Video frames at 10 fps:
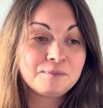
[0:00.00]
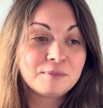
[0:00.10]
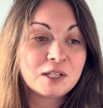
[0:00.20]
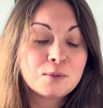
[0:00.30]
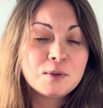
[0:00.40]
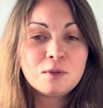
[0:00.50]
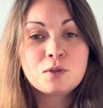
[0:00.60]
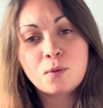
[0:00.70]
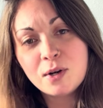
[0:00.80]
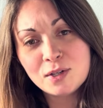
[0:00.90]
That's what
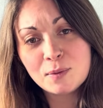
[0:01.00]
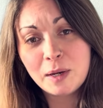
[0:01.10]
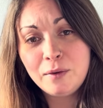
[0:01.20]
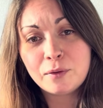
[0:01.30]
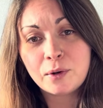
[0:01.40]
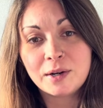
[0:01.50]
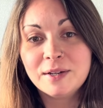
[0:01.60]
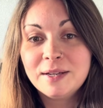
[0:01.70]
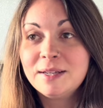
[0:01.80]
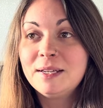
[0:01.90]
stories are made for.
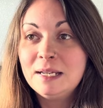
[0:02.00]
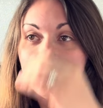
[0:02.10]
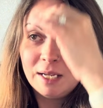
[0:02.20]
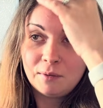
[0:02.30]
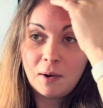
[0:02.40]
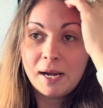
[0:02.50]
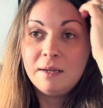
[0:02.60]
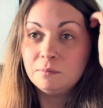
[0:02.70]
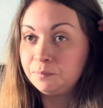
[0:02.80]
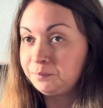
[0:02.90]
Right?